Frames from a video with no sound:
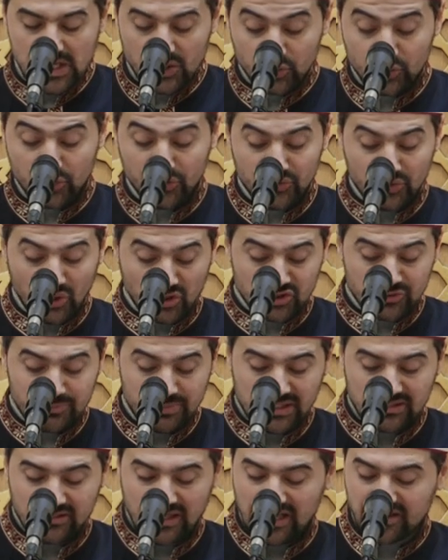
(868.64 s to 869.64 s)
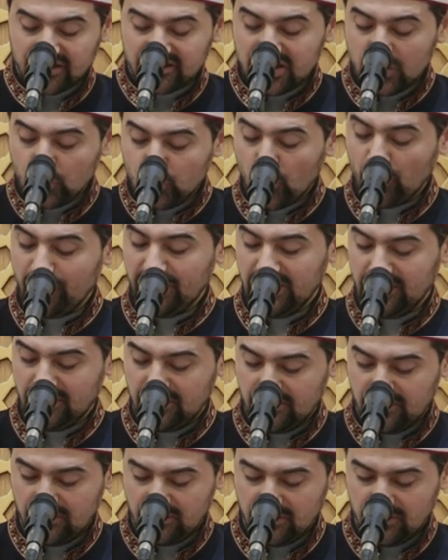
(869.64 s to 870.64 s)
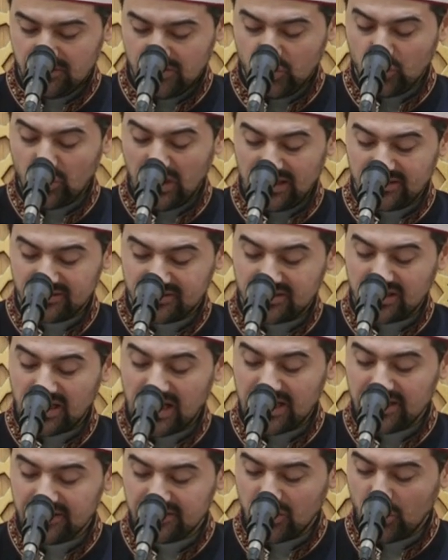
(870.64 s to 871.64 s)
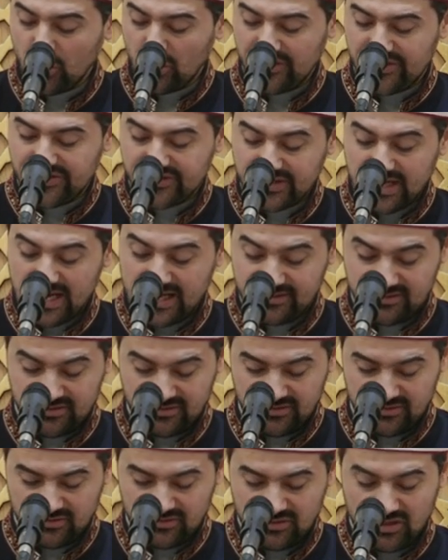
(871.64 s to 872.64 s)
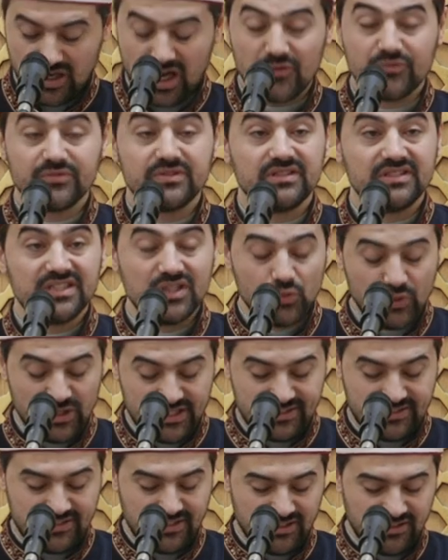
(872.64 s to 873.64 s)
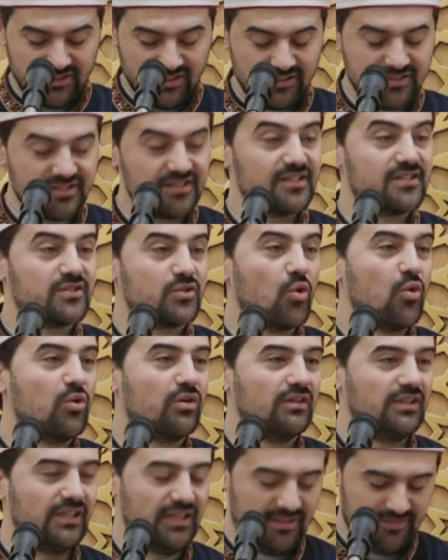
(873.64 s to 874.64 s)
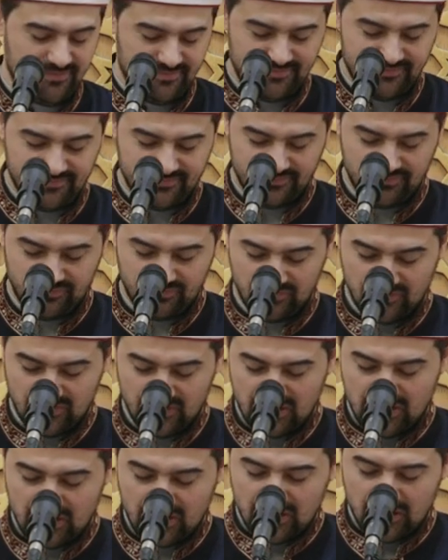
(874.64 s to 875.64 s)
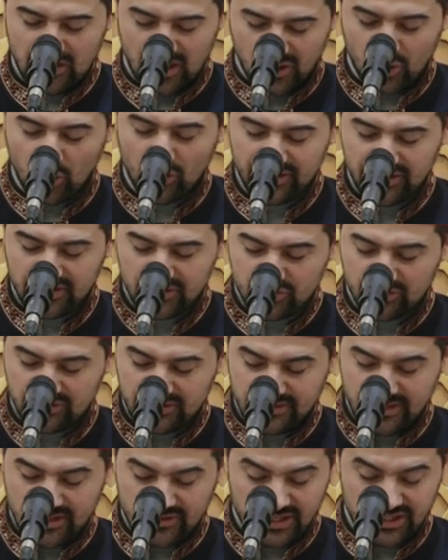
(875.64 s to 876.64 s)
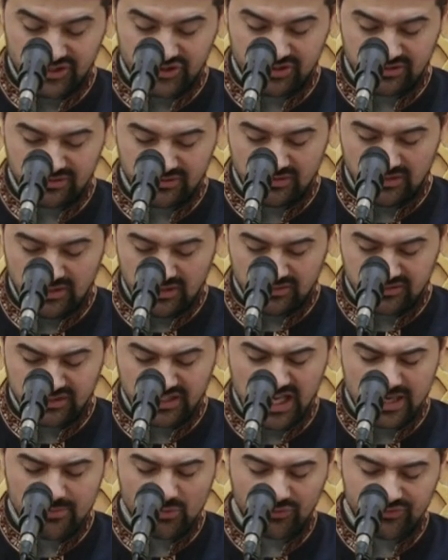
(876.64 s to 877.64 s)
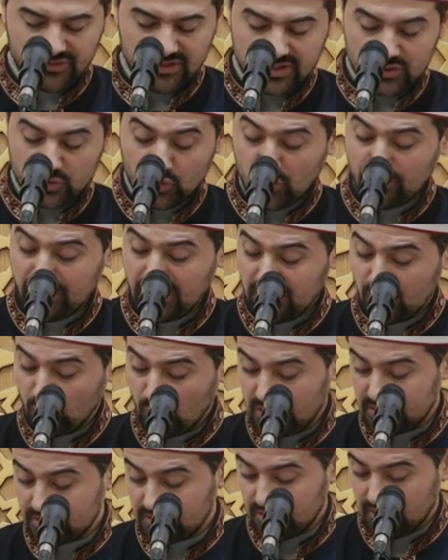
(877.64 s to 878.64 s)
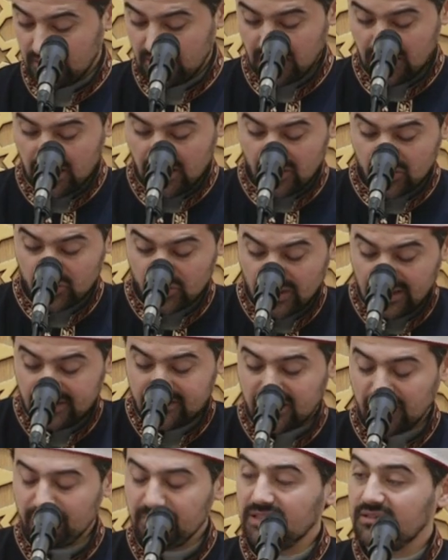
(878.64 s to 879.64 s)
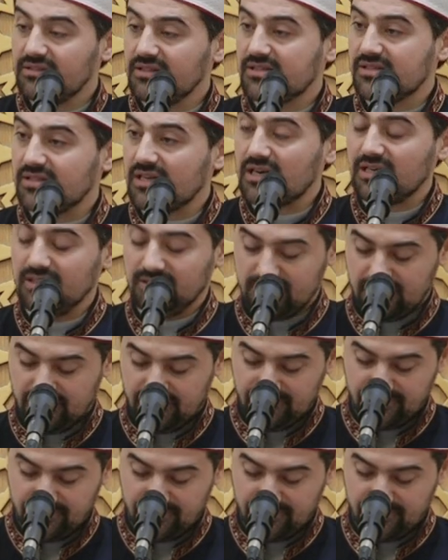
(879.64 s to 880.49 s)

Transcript: Do not be like the woman who untied her thread after twisting it strongly. According to the narration, the name of this woman was Raita bint Sa'd.